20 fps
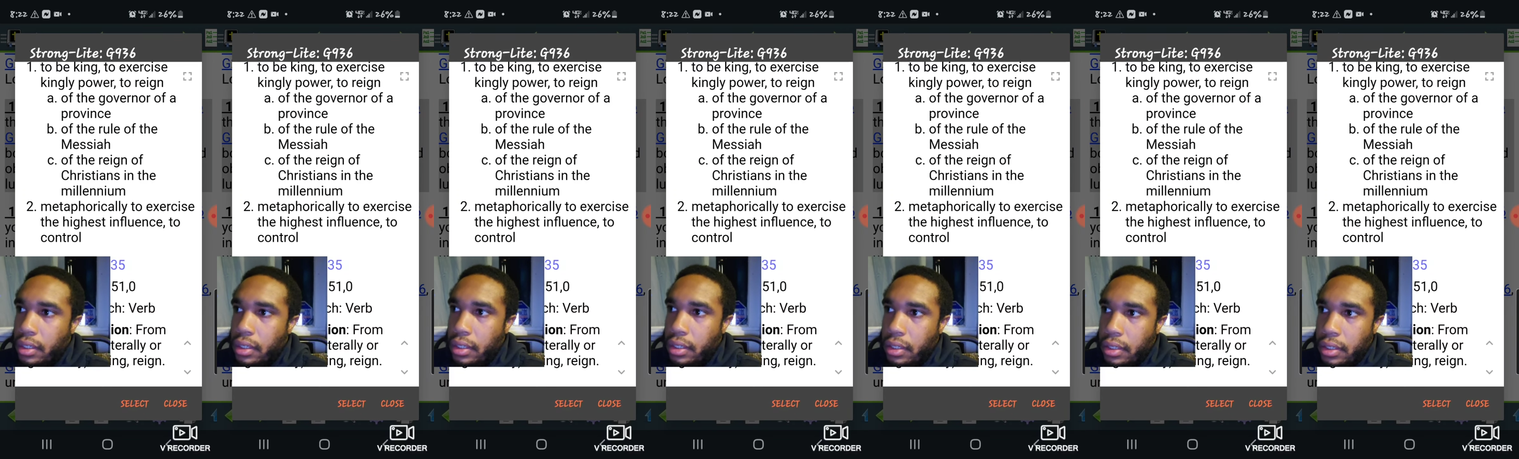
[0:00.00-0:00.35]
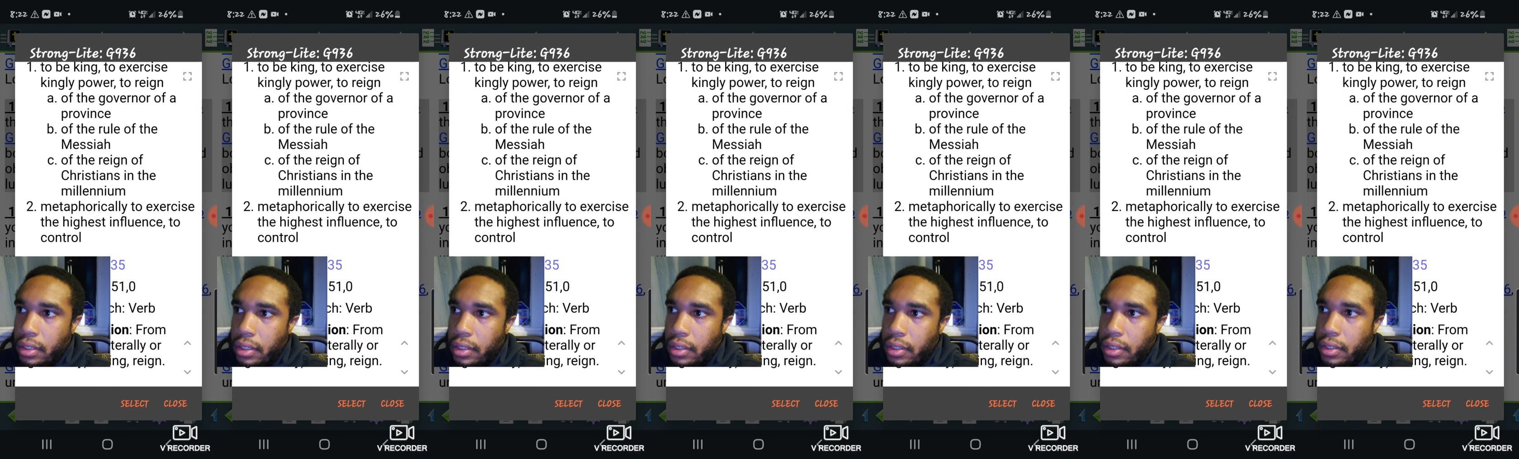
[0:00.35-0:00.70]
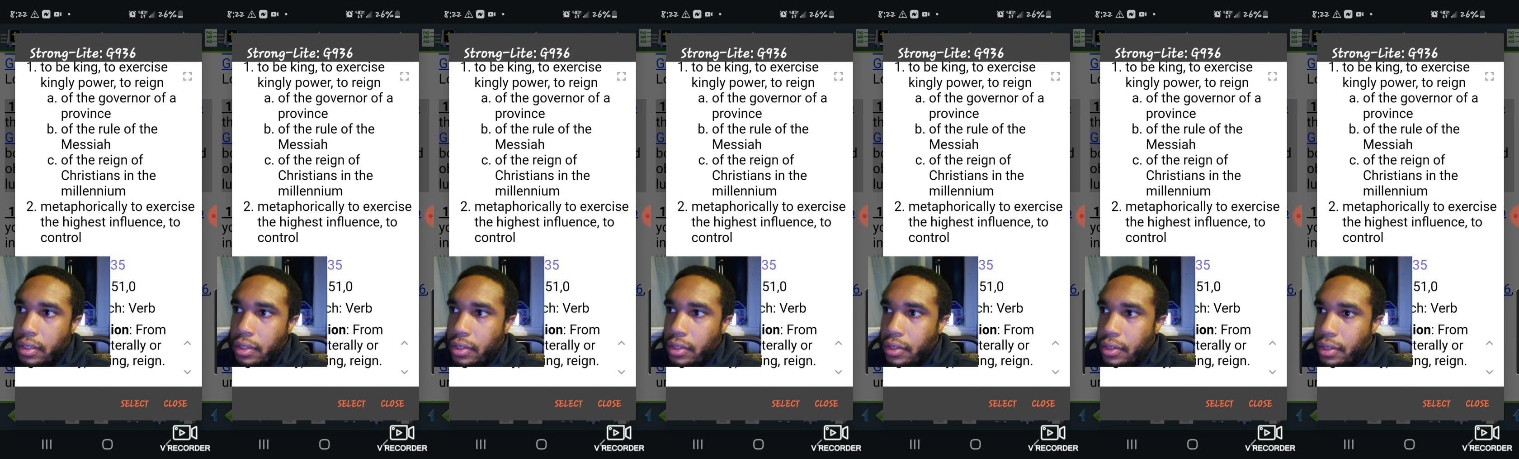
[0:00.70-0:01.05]

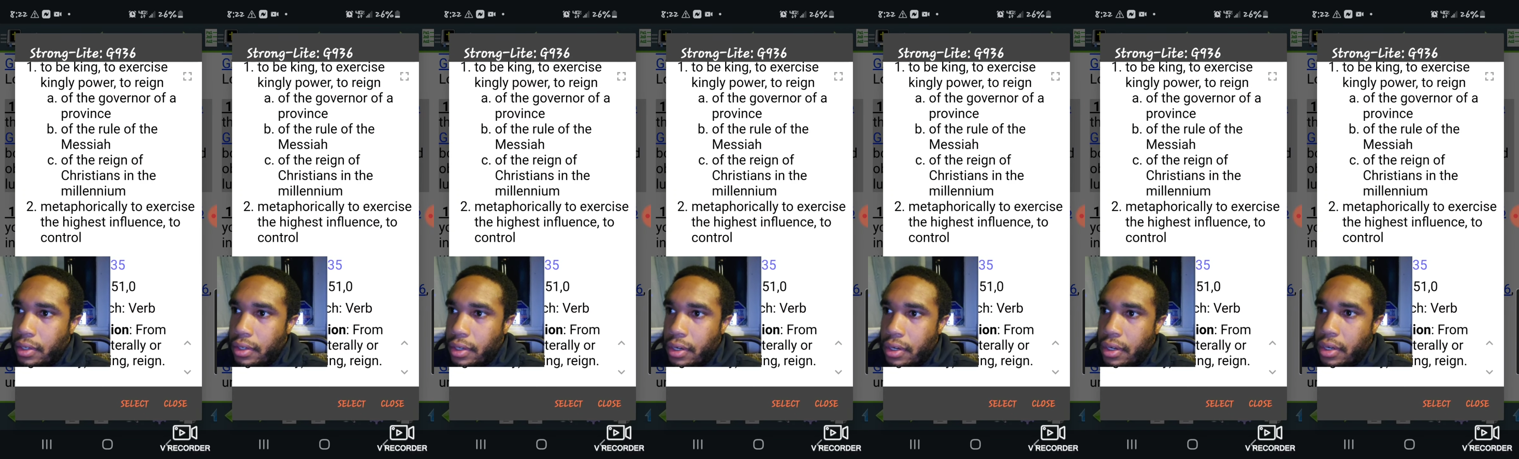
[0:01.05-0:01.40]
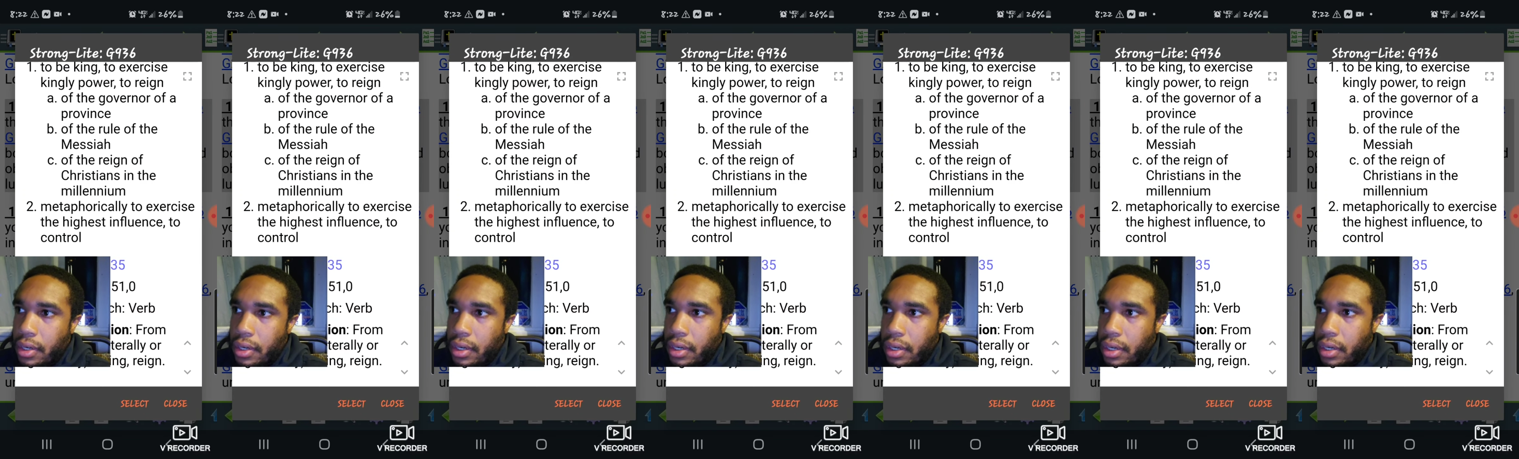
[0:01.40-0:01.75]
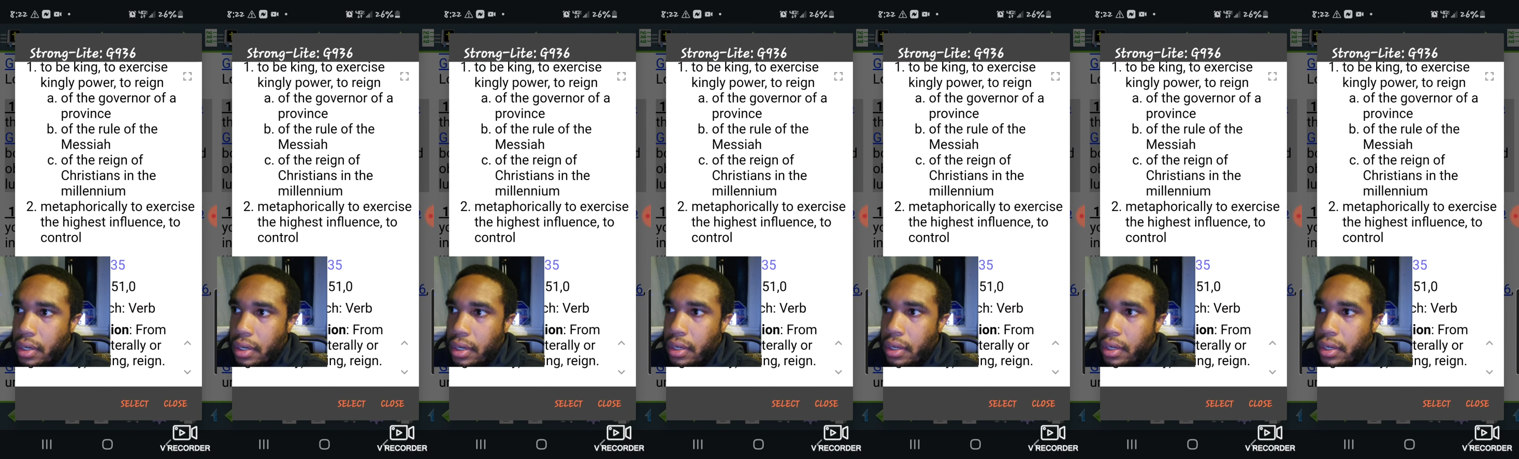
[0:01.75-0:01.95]
(silence)